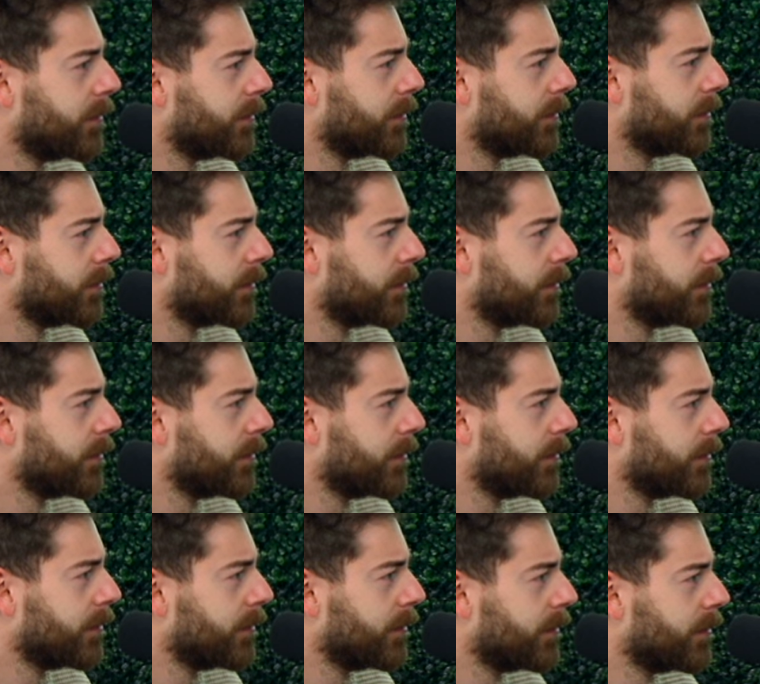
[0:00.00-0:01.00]

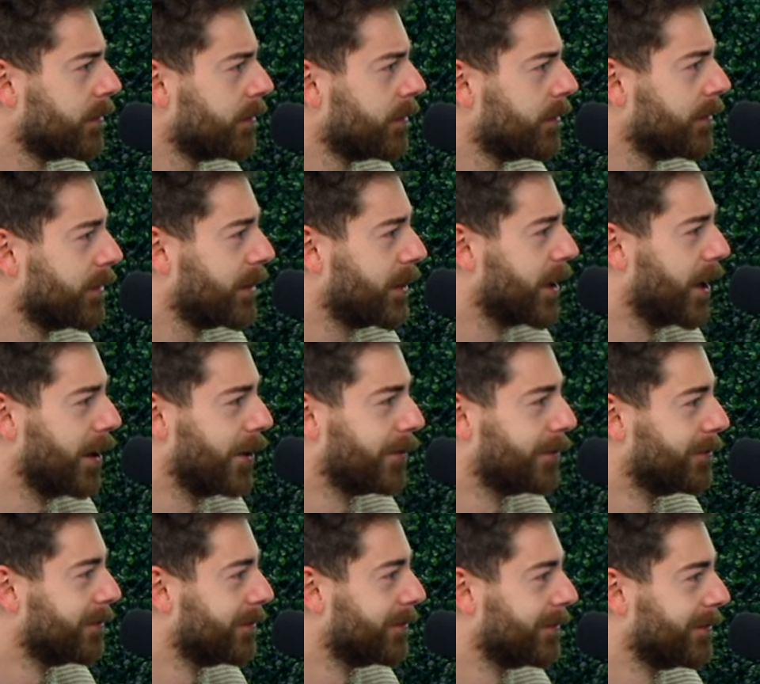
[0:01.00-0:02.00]

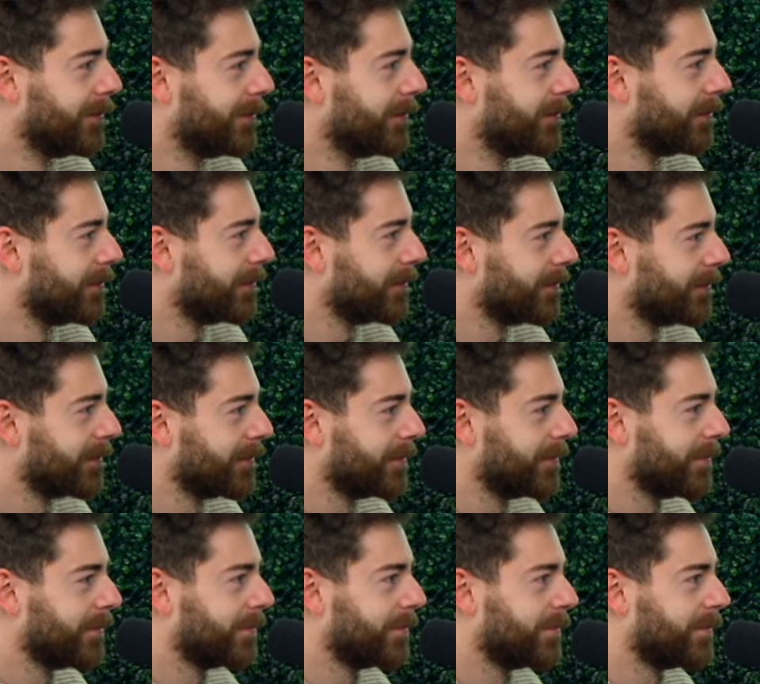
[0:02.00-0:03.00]

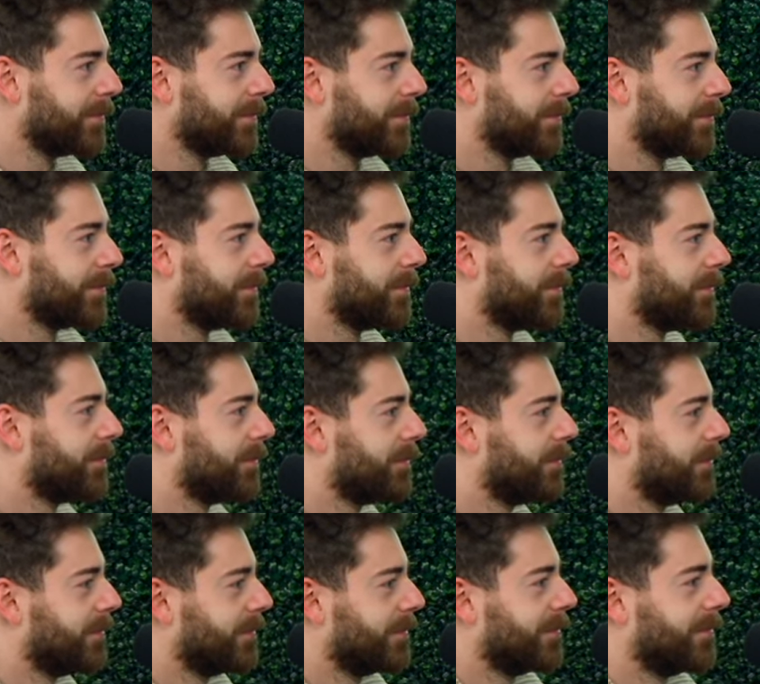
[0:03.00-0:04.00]

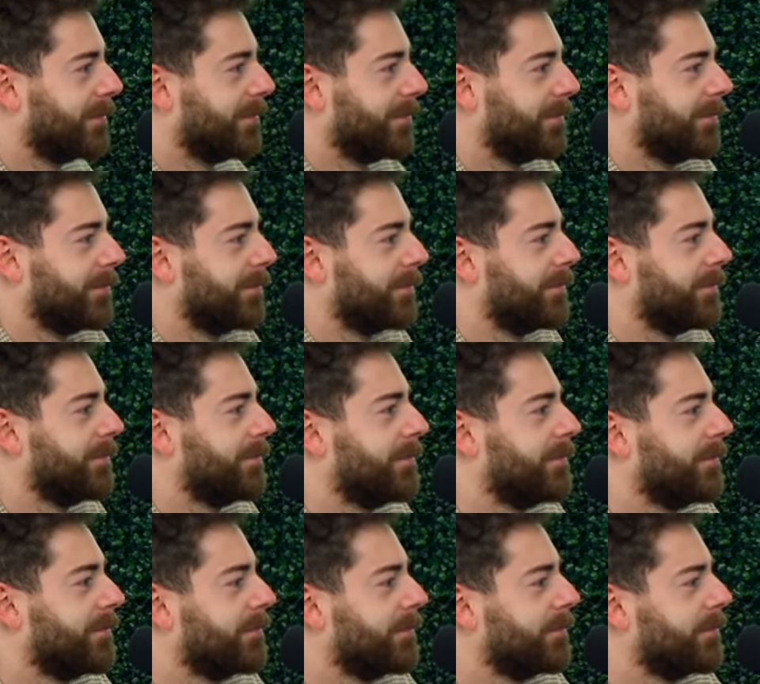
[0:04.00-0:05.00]

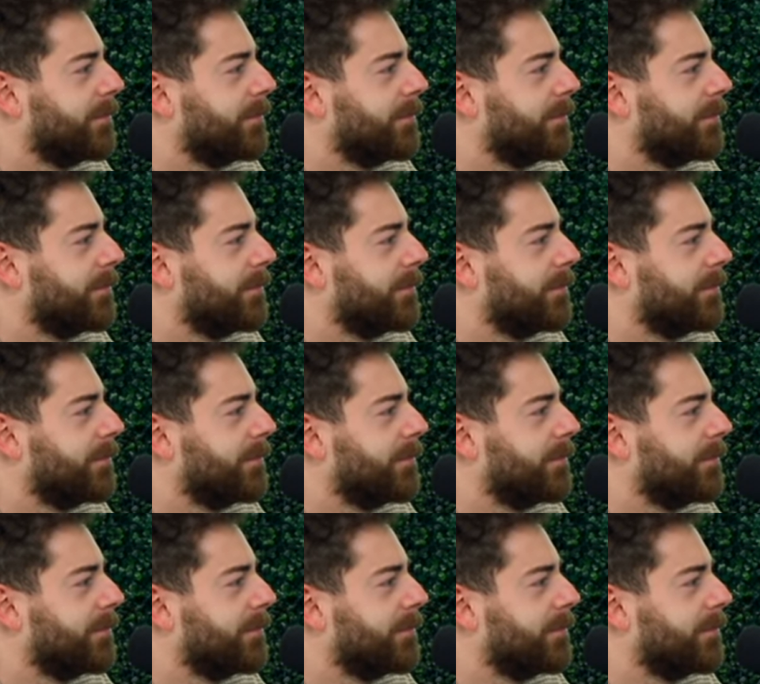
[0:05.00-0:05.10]
(silent)